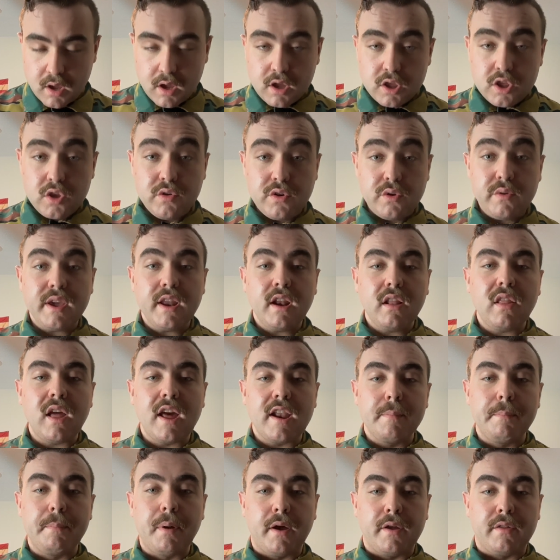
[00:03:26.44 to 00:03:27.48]
You do get a lot
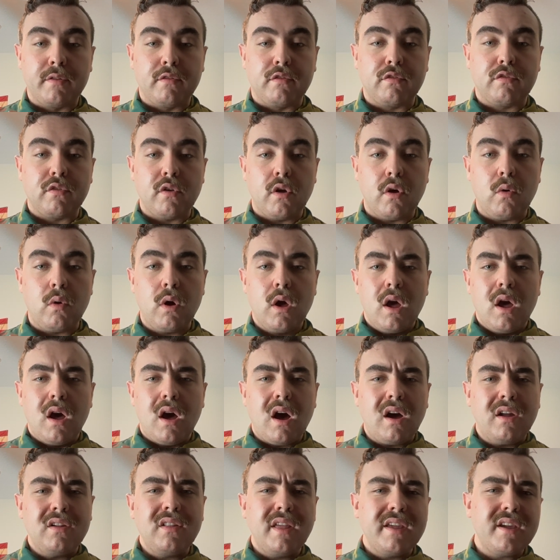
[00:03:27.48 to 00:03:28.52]
of buttons, so
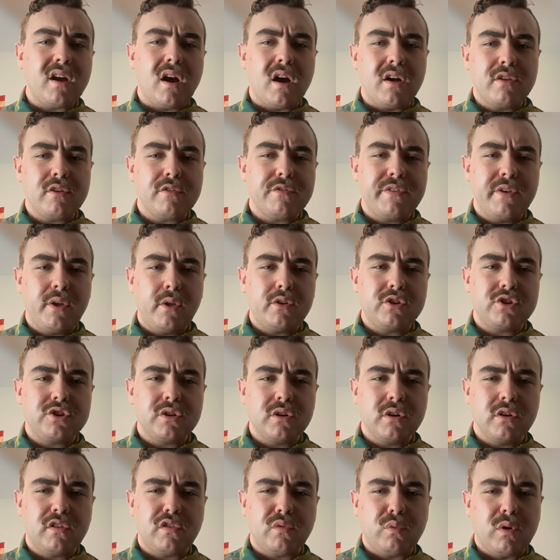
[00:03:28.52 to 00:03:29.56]
unlike other field
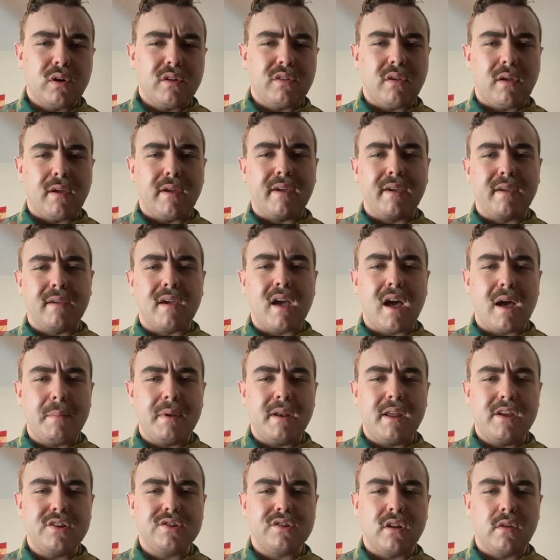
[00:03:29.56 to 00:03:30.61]
shirts where it's a
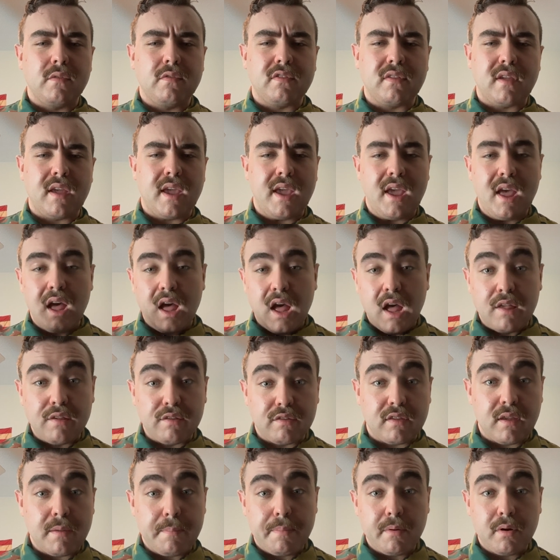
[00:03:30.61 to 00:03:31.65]
combination of, say, a
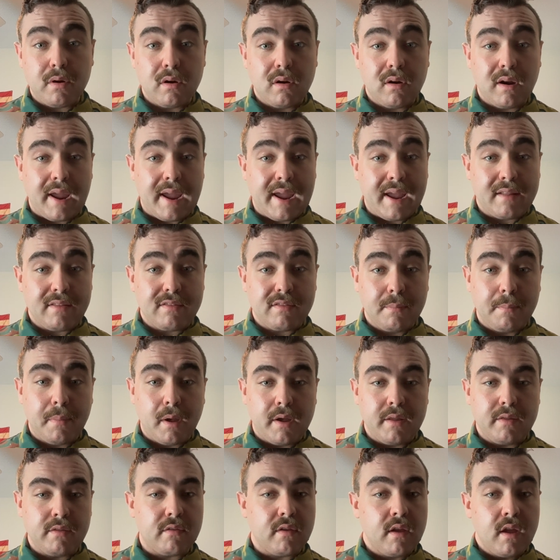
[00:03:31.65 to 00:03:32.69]
zipper and some
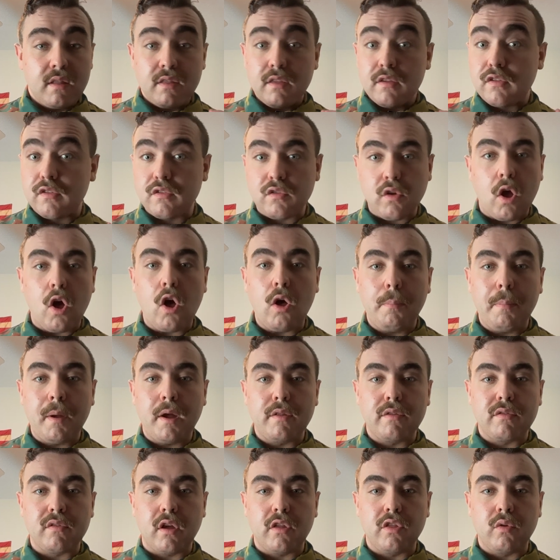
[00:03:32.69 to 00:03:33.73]
buttons, this is all
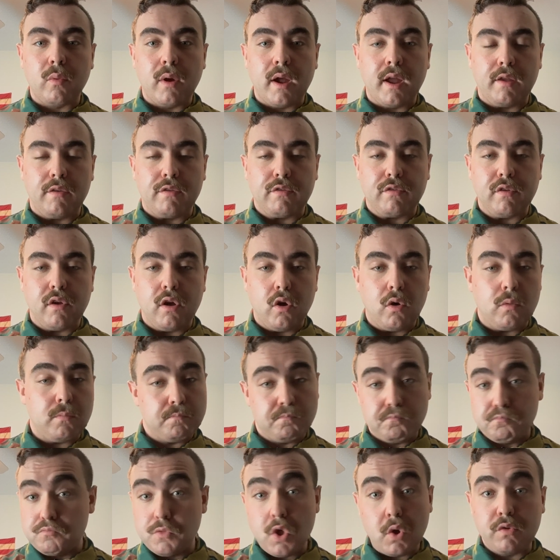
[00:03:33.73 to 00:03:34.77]
buttons all the way, so
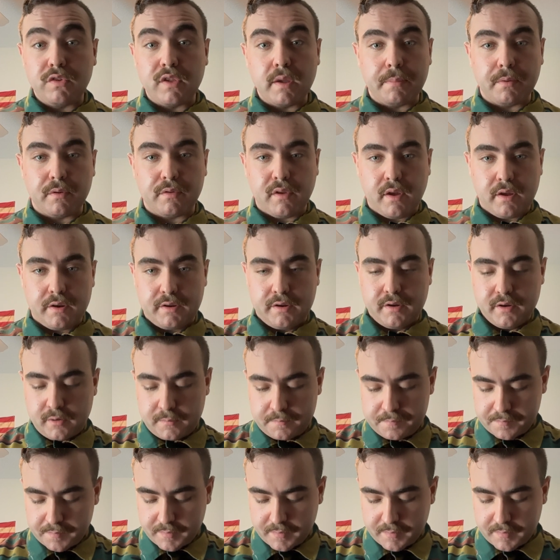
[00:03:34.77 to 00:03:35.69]
no zippers on here.